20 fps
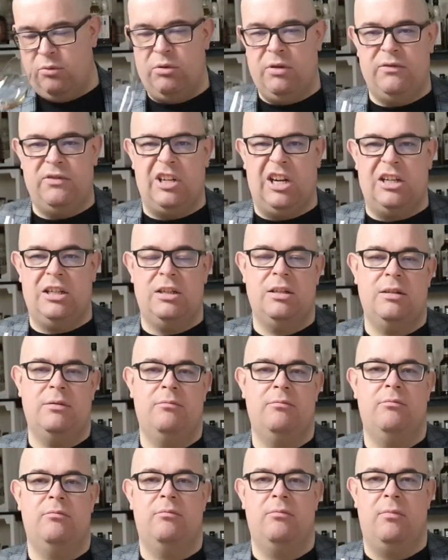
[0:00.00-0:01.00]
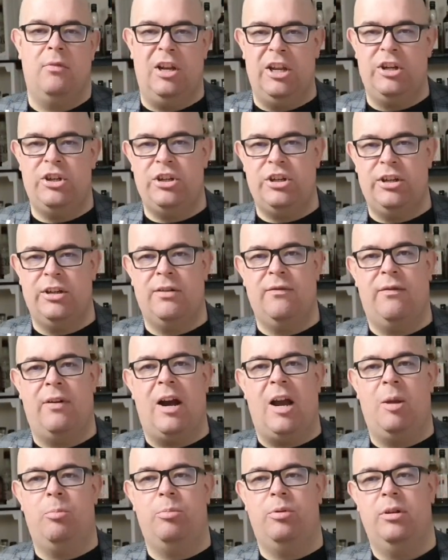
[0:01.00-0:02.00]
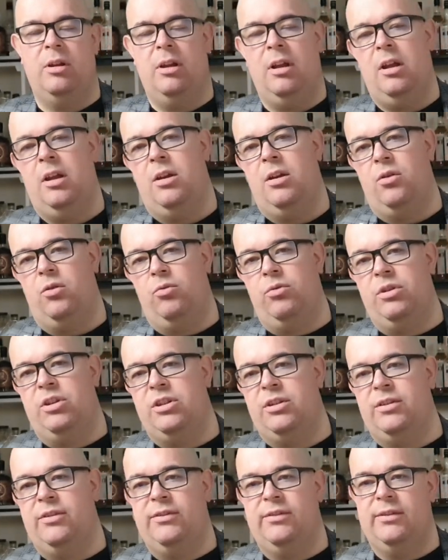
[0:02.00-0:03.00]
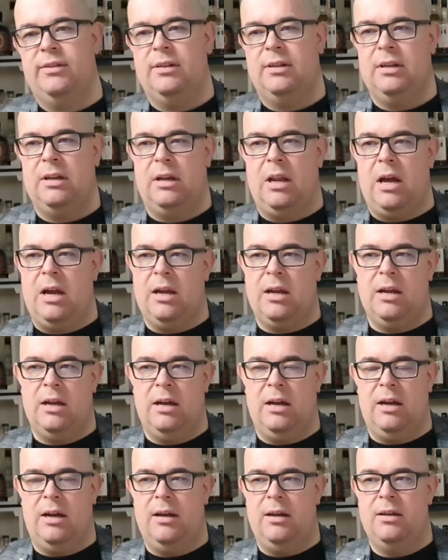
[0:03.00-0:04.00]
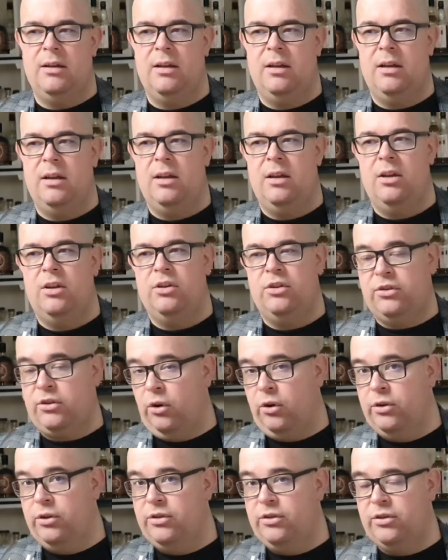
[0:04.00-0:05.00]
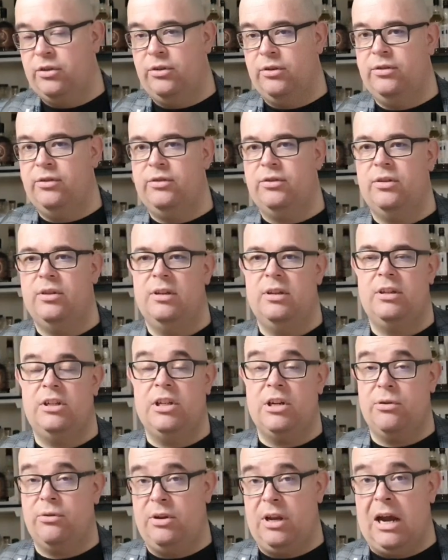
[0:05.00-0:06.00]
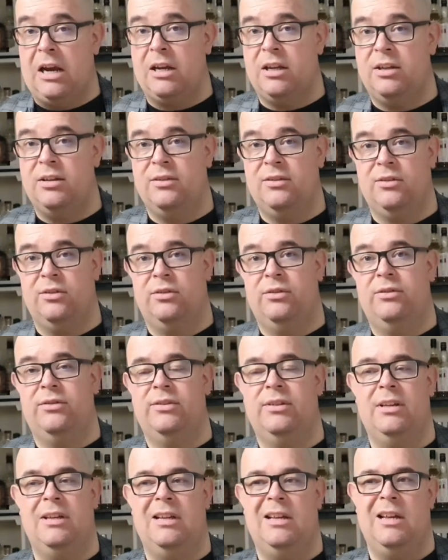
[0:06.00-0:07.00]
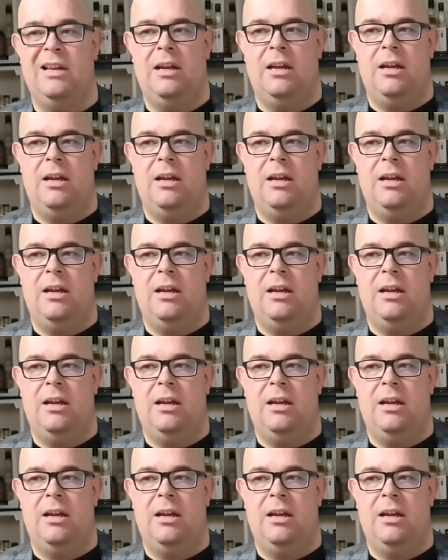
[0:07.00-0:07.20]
With that Ledaig vibe, which is like a soy sauce, teriyaki sauce,